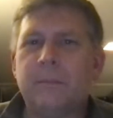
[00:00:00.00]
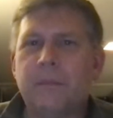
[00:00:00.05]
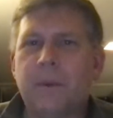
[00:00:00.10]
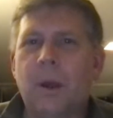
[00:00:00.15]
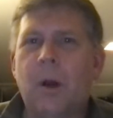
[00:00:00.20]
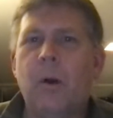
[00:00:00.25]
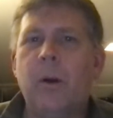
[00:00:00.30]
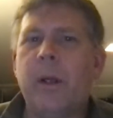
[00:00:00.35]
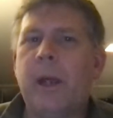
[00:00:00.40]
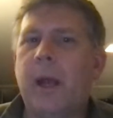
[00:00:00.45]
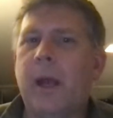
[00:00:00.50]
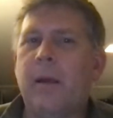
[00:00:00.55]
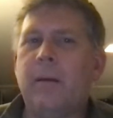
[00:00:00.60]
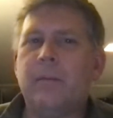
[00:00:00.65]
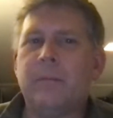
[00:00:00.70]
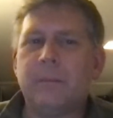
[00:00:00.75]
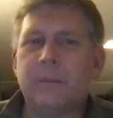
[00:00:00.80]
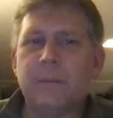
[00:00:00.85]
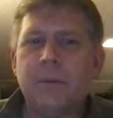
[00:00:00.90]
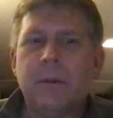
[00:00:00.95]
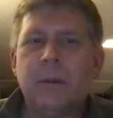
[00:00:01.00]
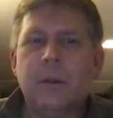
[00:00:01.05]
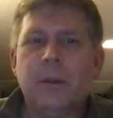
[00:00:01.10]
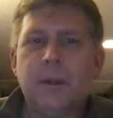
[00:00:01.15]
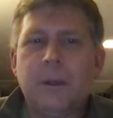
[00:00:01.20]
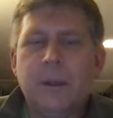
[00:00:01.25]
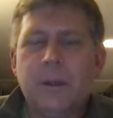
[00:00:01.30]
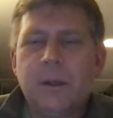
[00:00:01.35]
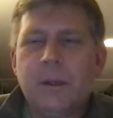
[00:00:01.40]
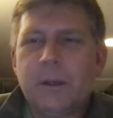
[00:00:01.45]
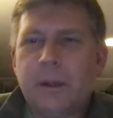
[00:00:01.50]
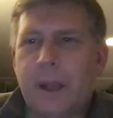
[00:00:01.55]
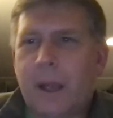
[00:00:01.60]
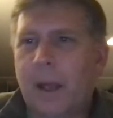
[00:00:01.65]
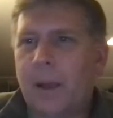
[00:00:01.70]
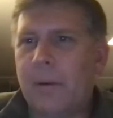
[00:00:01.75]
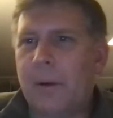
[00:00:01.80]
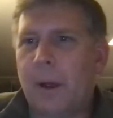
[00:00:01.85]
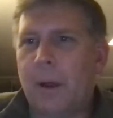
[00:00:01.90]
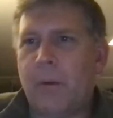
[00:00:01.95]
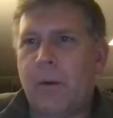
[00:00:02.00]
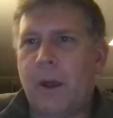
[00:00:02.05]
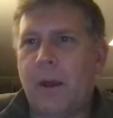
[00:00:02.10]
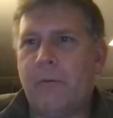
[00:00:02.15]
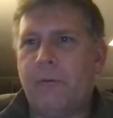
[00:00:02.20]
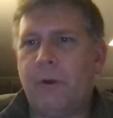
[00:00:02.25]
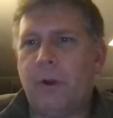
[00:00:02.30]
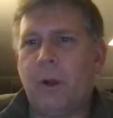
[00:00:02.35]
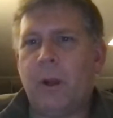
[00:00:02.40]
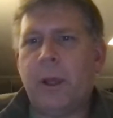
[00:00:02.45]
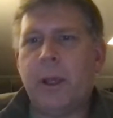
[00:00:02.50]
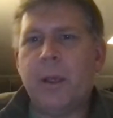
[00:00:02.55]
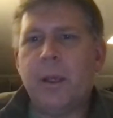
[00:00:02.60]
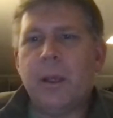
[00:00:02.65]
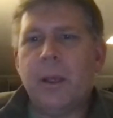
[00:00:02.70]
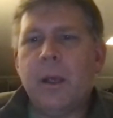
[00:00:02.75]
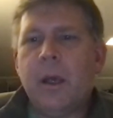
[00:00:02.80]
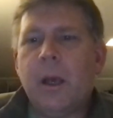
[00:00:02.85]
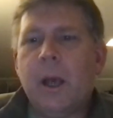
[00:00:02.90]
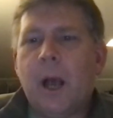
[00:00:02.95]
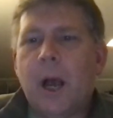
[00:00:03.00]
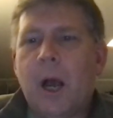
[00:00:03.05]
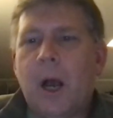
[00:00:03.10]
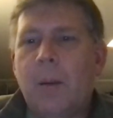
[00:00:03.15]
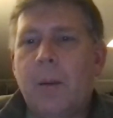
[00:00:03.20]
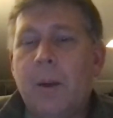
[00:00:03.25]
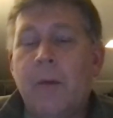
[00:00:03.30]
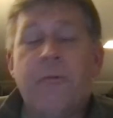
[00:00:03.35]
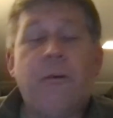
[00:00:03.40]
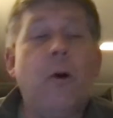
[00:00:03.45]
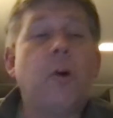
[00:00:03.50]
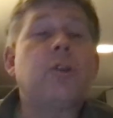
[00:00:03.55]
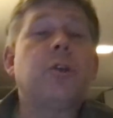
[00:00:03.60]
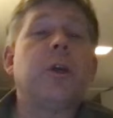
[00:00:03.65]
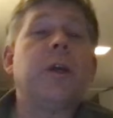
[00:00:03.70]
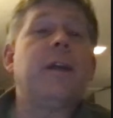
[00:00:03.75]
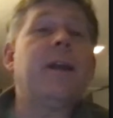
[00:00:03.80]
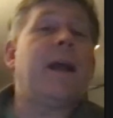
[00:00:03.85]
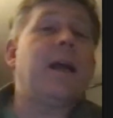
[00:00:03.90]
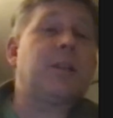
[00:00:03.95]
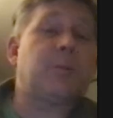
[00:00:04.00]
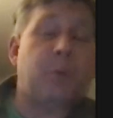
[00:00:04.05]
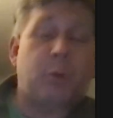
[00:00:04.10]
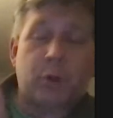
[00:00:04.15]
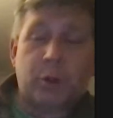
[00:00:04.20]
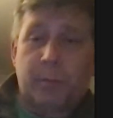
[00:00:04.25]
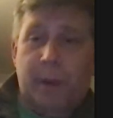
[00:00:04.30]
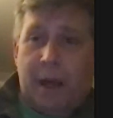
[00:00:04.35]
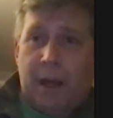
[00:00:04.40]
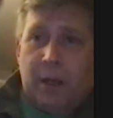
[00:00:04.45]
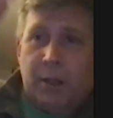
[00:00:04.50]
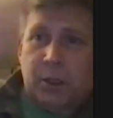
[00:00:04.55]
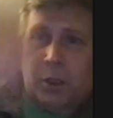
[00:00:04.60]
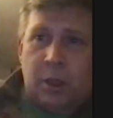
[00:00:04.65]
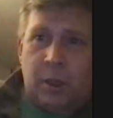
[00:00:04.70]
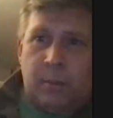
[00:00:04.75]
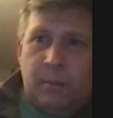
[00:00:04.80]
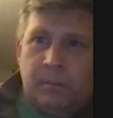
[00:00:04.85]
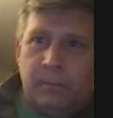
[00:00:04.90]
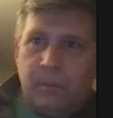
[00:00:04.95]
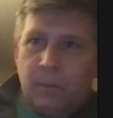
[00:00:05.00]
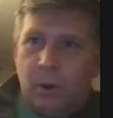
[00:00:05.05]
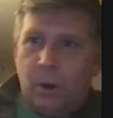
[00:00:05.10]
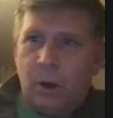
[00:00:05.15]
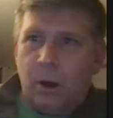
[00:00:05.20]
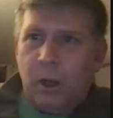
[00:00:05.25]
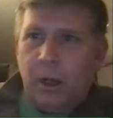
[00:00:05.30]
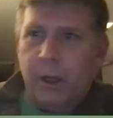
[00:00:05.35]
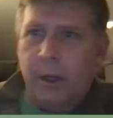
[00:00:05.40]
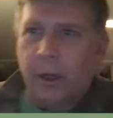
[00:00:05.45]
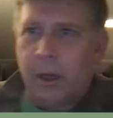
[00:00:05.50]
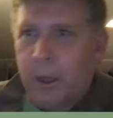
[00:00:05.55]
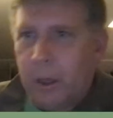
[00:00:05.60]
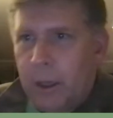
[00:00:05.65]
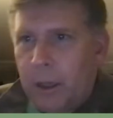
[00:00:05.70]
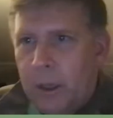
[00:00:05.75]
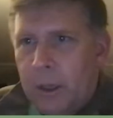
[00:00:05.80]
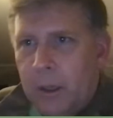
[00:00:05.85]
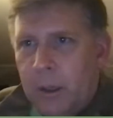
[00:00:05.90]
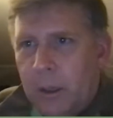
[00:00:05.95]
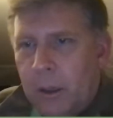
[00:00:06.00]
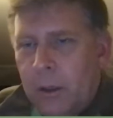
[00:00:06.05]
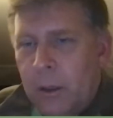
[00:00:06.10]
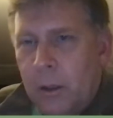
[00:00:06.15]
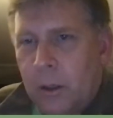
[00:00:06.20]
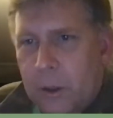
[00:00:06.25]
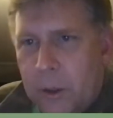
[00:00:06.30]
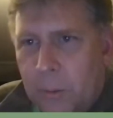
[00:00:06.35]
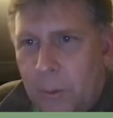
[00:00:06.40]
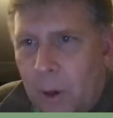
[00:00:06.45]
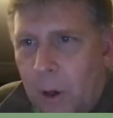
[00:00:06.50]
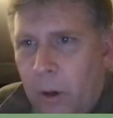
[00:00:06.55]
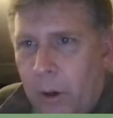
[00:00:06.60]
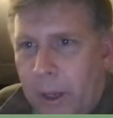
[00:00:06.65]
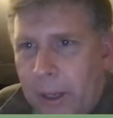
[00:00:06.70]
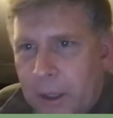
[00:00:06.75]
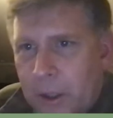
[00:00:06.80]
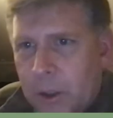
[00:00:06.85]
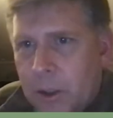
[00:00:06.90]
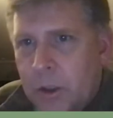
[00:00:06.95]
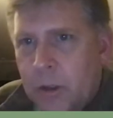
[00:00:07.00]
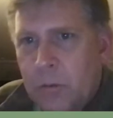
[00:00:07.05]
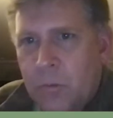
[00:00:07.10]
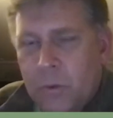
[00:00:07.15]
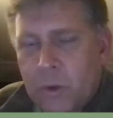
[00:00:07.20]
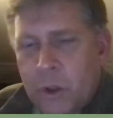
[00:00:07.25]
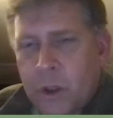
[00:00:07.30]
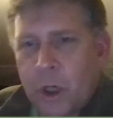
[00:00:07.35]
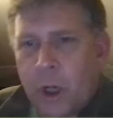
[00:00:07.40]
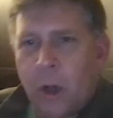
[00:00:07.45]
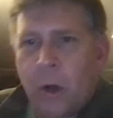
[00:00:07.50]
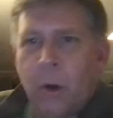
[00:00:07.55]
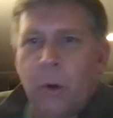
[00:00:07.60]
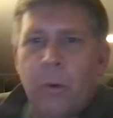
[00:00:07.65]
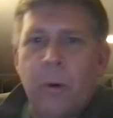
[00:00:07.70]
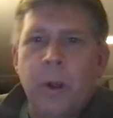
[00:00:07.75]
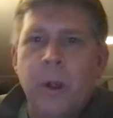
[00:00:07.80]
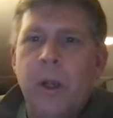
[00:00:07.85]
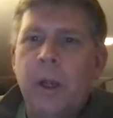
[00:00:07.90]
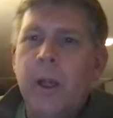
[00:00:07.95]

Oh yeah, yeah, no, definitely. And folks will get to ask Bruce about it some on tomorrow night's show.